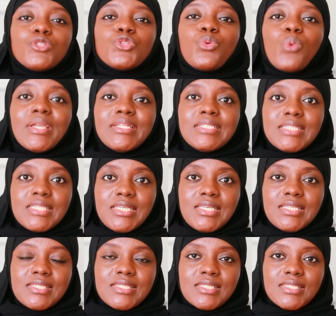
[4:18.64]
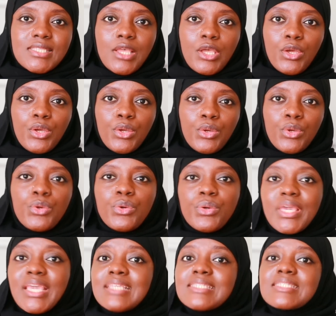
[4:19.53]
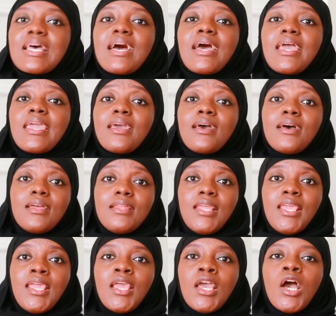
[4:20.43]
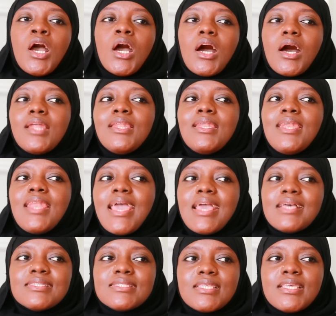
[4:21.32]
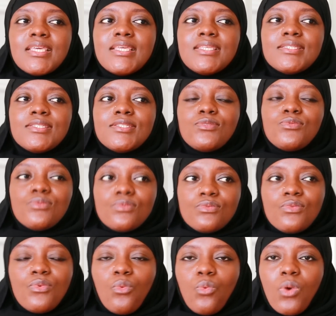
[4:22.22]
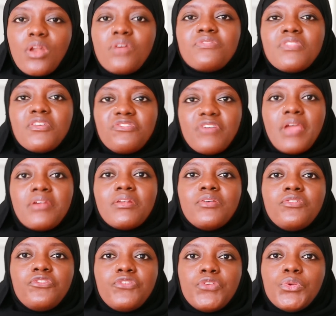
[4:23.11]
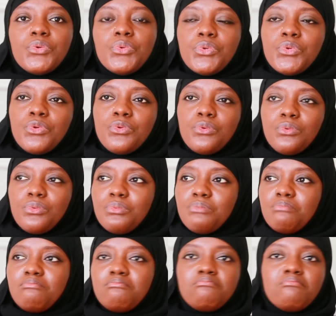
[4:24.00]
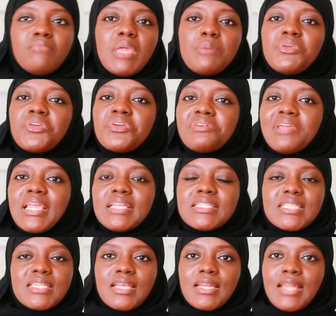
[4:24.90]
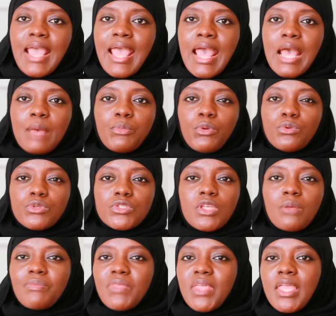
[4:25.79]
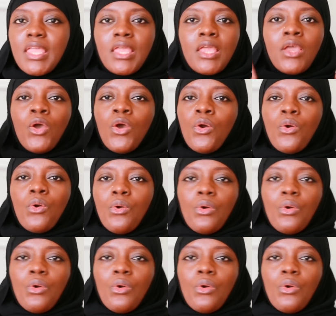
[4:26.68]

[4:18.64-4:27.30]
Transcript: 20s who is high earning, unless he's one of the very few who maybe created an app or something